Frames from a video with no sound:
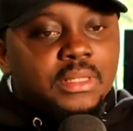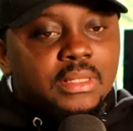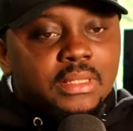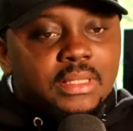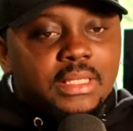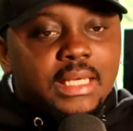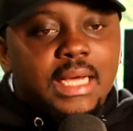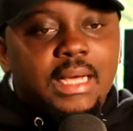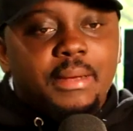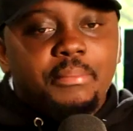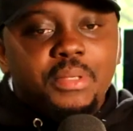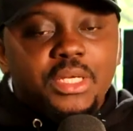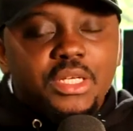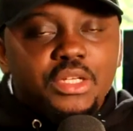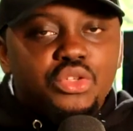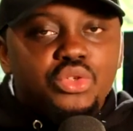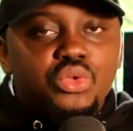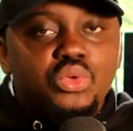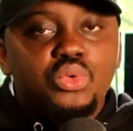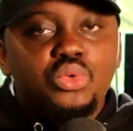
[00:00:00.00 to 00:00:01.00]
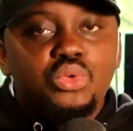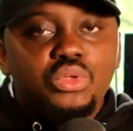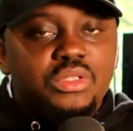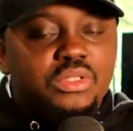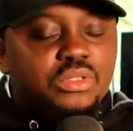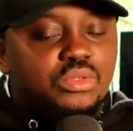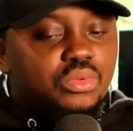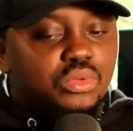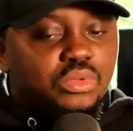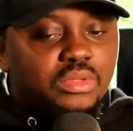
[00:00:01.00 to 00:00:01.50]
they are being
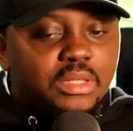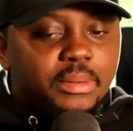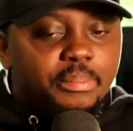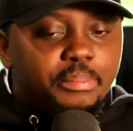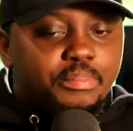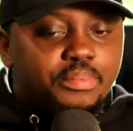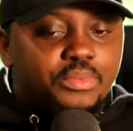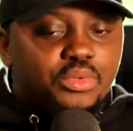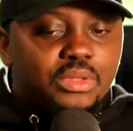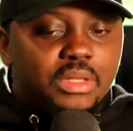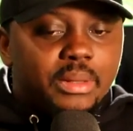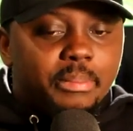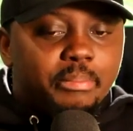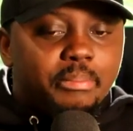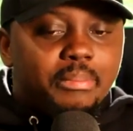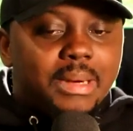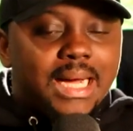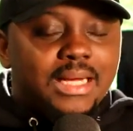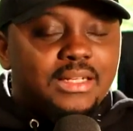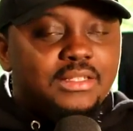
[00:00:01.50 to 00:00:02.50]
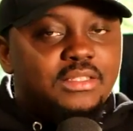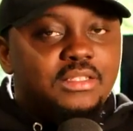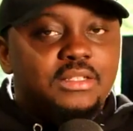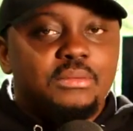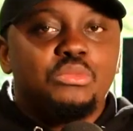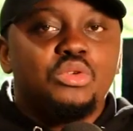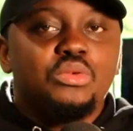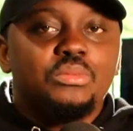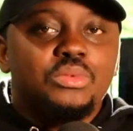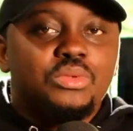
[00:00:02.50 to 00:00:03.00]
used to the
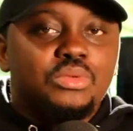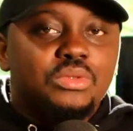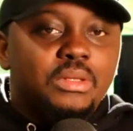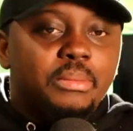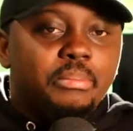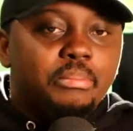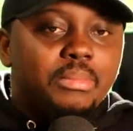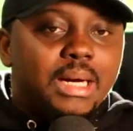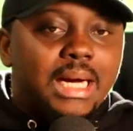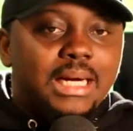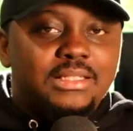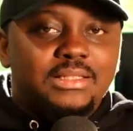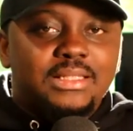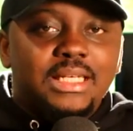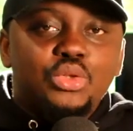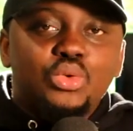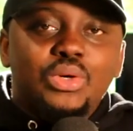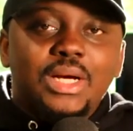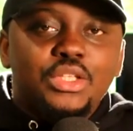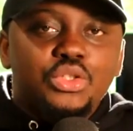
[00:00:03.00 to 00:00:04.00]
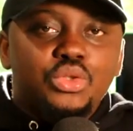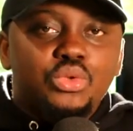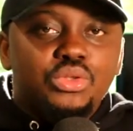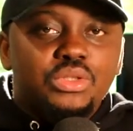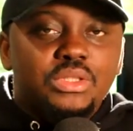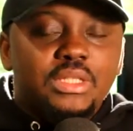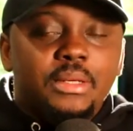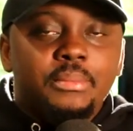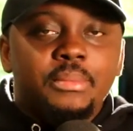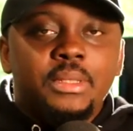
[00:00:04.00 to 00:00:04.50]
maximum, to the max that you can
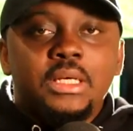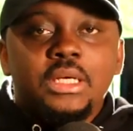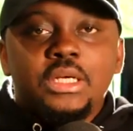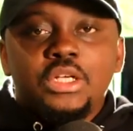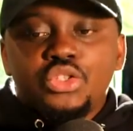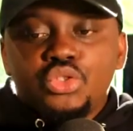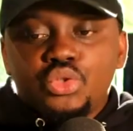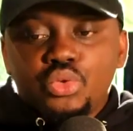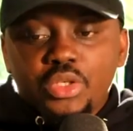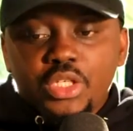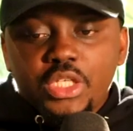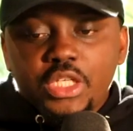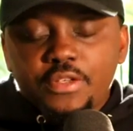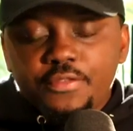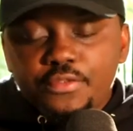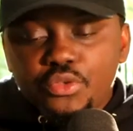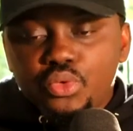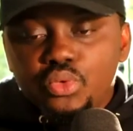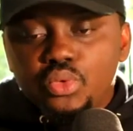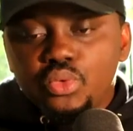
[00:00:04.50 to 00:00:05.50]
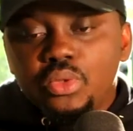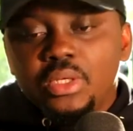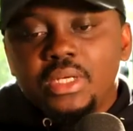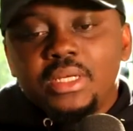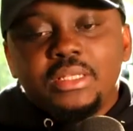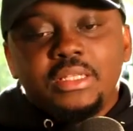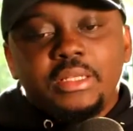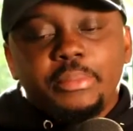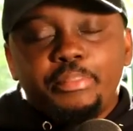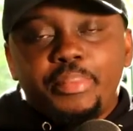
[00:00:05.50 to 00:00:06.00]
use them to give you
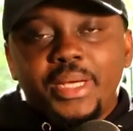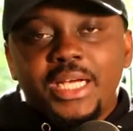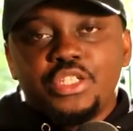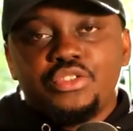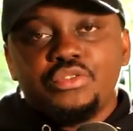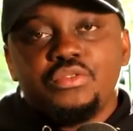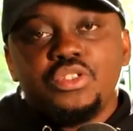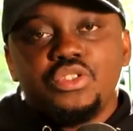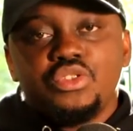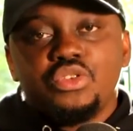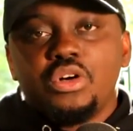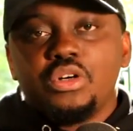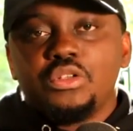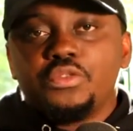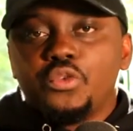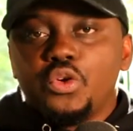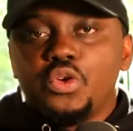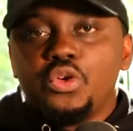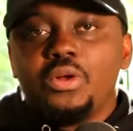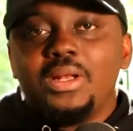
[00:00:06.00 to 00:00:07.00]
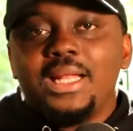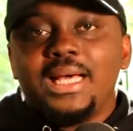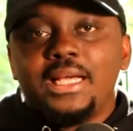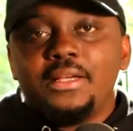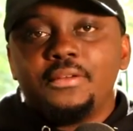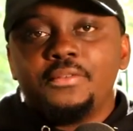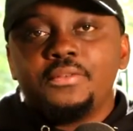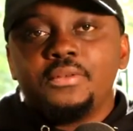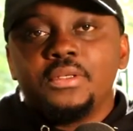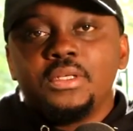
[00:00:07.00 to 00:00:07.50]
the best result for your
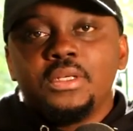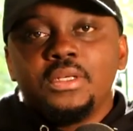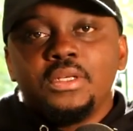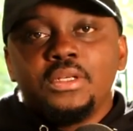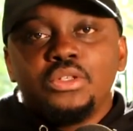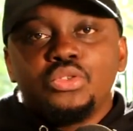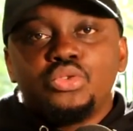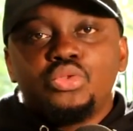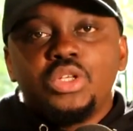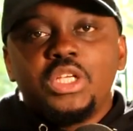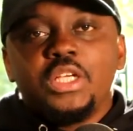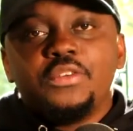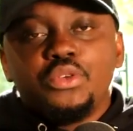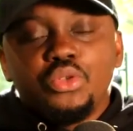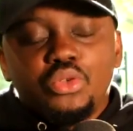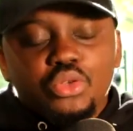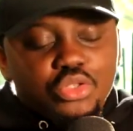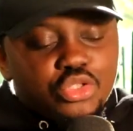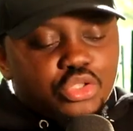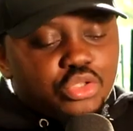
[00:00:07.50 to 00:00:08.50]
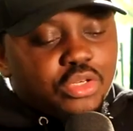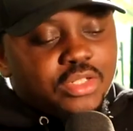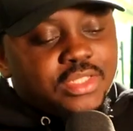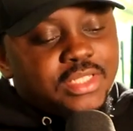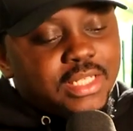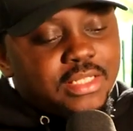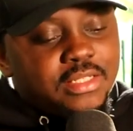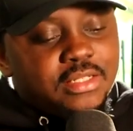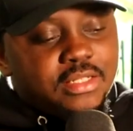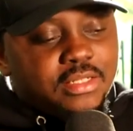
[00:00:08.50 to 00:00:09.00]
life? To give you those
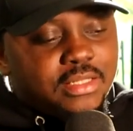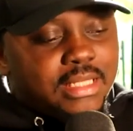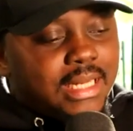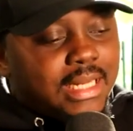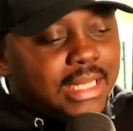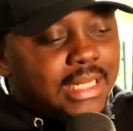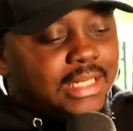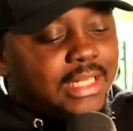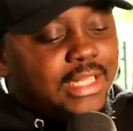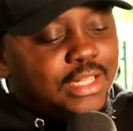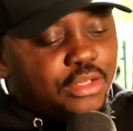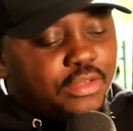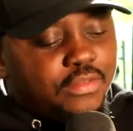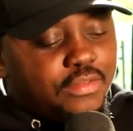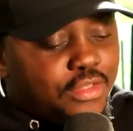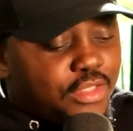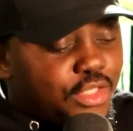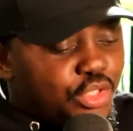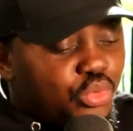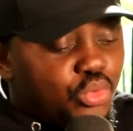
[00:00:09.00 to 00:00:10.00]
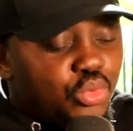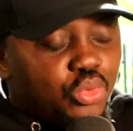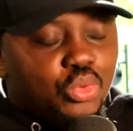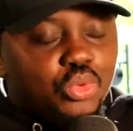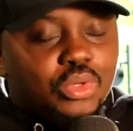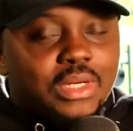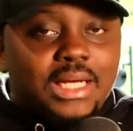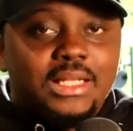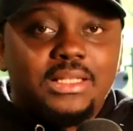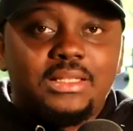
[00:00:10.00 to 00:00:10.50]
successes that at the end of the day, you
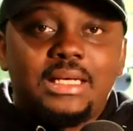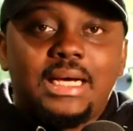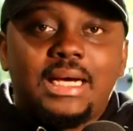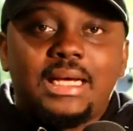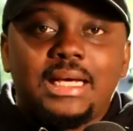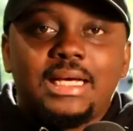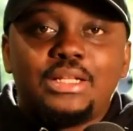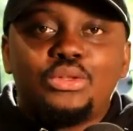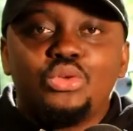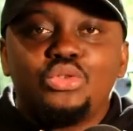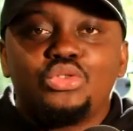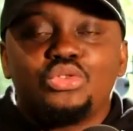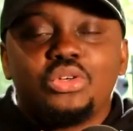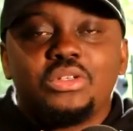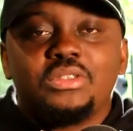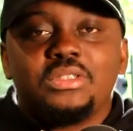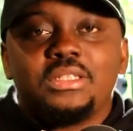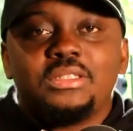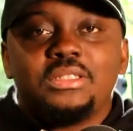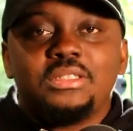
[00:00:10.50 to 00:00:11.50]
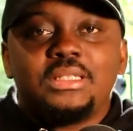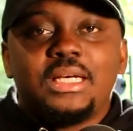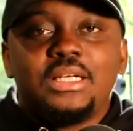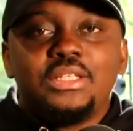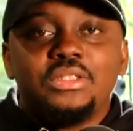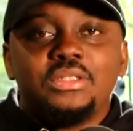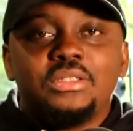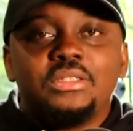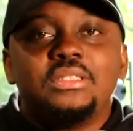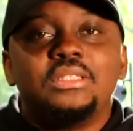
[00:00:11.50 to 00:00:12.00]
look at those successes
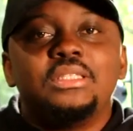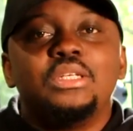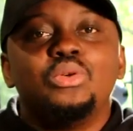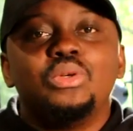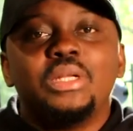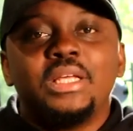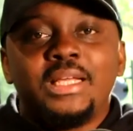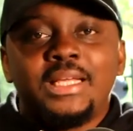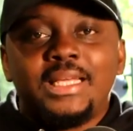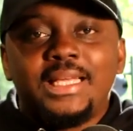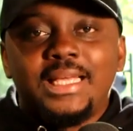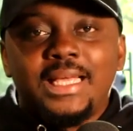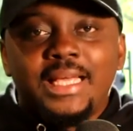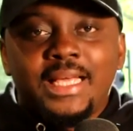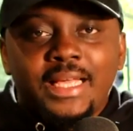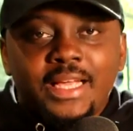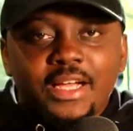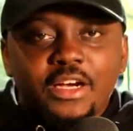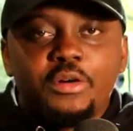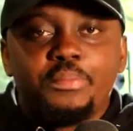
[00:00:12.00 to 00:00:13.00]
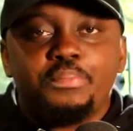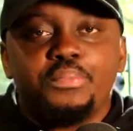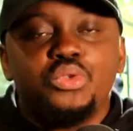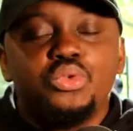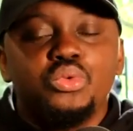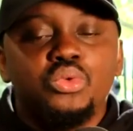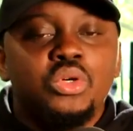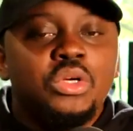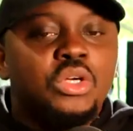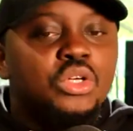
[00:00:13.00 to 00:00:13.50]
and they will help
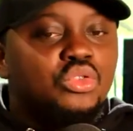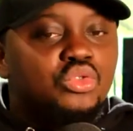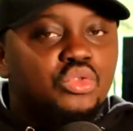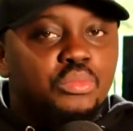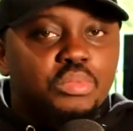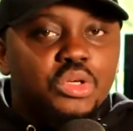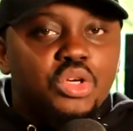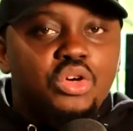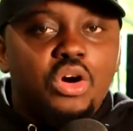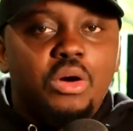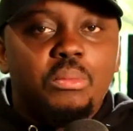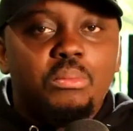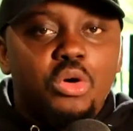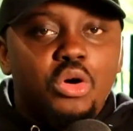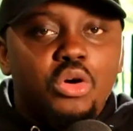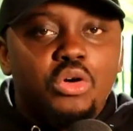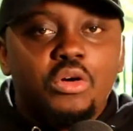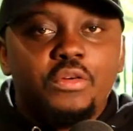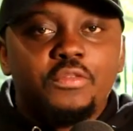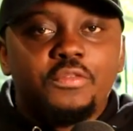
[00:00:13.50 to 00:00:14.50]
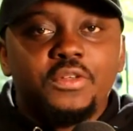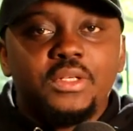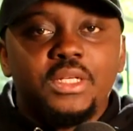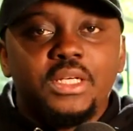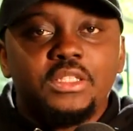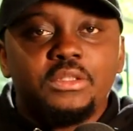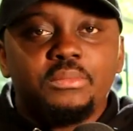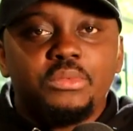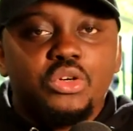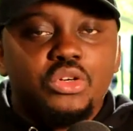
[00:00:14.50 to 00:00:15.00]
you to become more
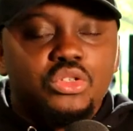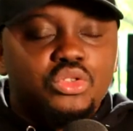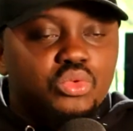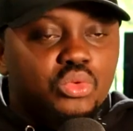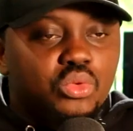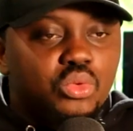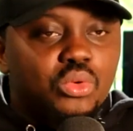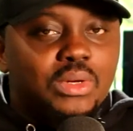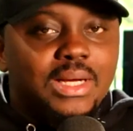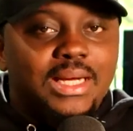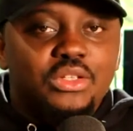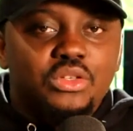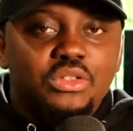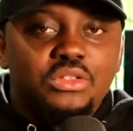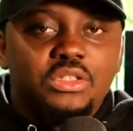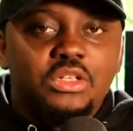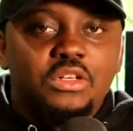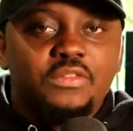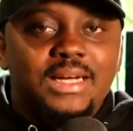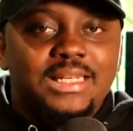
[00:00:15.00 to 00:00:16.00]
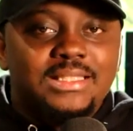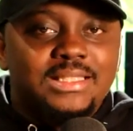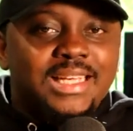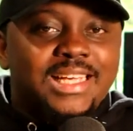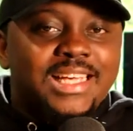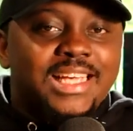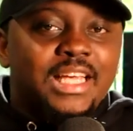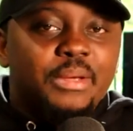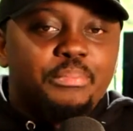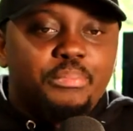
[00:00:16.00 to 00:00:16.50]
confident, because you look at yourself as a
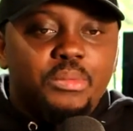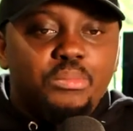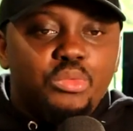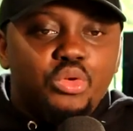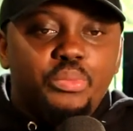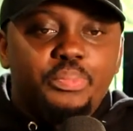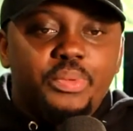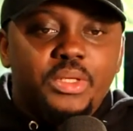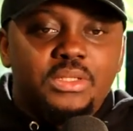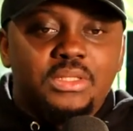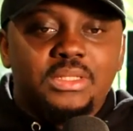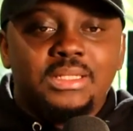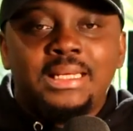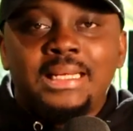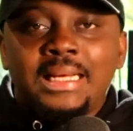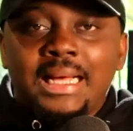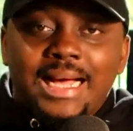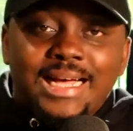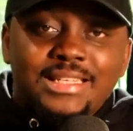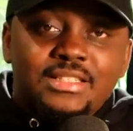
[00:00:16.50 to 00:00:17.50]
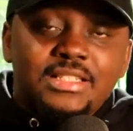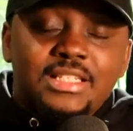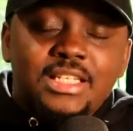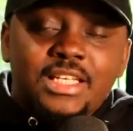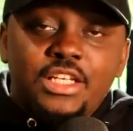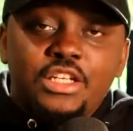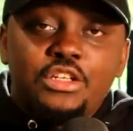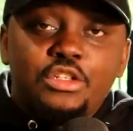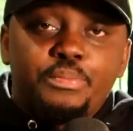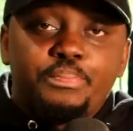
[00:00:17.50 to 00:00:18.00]
capable person, as a
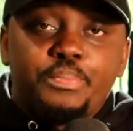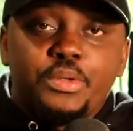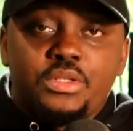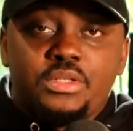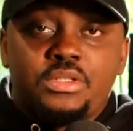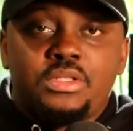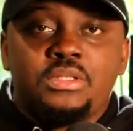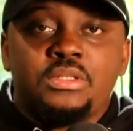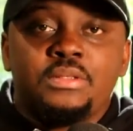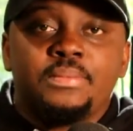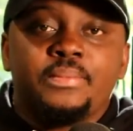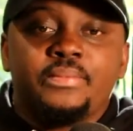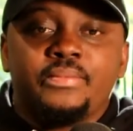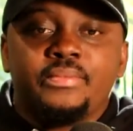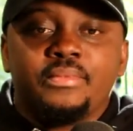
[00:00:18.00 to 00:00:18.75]
skilled person.